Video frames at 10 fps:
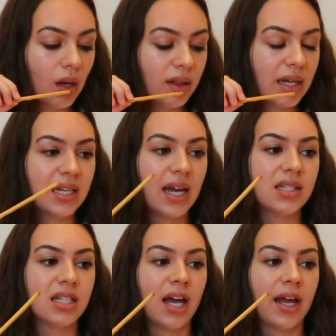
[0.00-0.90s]
They
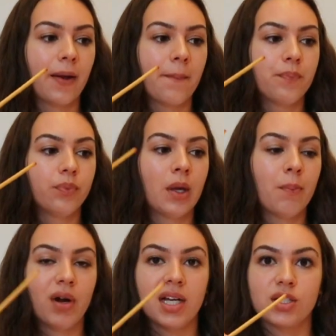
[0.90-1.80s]
taste like
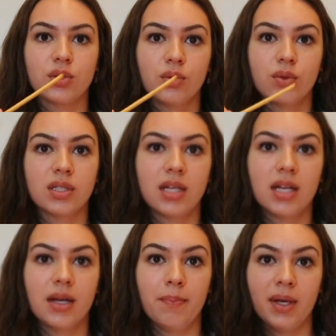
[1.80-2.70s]
pretzels
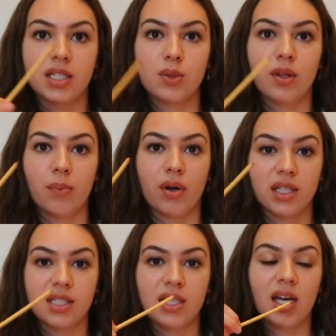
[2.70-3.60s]
mixed with a
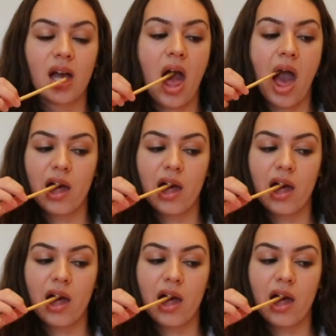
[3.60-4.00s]
breadstick,